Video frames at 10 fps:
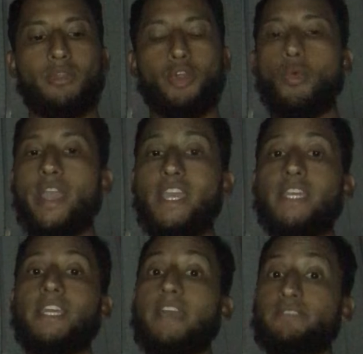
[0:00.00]
the way he
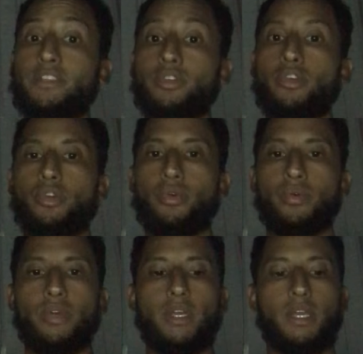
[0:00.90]
gives it to you
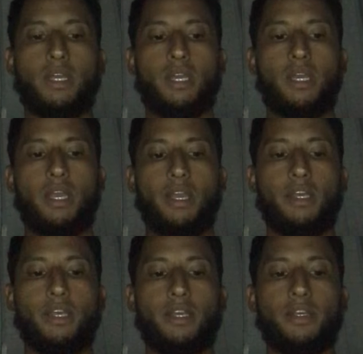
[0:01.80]

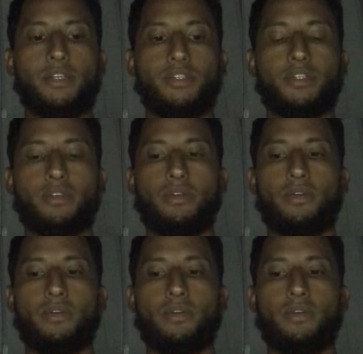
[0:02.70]
is